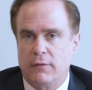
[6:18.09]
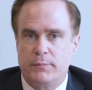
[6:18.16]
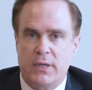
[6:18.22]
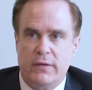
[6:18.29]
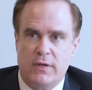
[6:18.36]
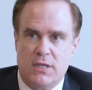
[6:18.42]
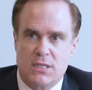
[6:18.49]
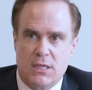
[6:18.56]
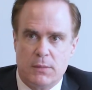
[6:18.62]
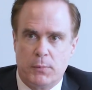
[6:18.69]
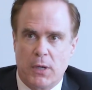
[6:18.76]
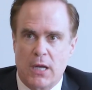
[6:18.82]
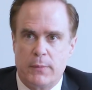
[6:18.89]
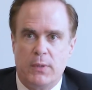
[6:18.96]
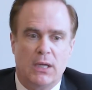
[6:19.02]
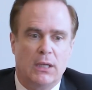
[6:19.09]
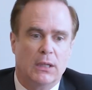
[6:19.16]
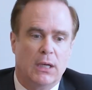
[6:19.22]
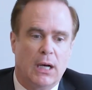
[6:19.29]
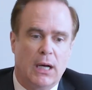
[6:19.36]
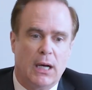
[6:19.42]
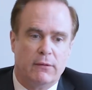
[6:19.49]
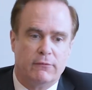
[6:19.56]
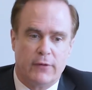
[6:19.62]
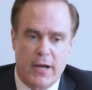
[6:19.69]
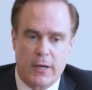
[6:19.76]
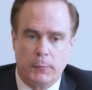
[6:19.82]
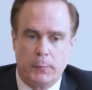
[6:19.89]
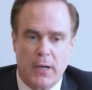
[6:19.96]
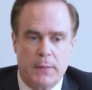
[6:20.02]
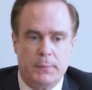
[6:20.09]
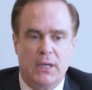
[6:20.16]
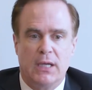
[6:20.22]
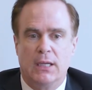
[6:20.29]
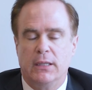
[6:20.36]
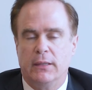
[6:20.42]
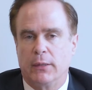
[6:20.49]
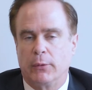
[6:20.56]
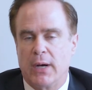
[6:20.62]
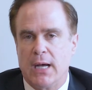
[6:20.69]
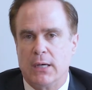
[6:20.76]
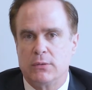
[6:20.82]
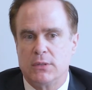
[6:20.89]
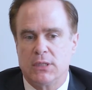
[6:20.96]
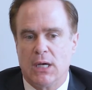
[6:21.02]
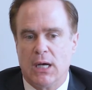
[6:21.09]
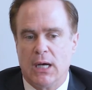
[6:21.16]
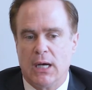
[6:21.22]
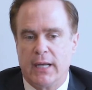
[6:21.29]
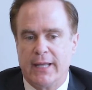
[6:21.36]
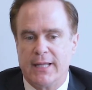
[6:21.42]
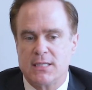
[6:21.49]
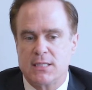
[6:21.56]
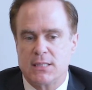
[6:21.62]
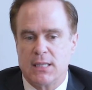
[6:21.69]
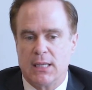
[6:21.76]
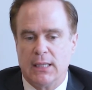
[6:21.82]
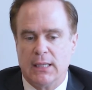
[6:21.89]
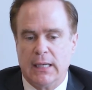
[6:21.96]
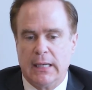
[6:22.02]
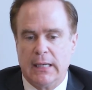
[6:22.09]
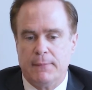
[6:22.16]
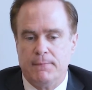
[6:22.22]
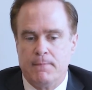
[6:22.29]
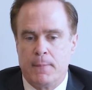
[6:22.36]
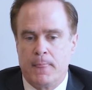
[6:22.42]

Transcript: PVC piping, vinyl piping in the ground. It's the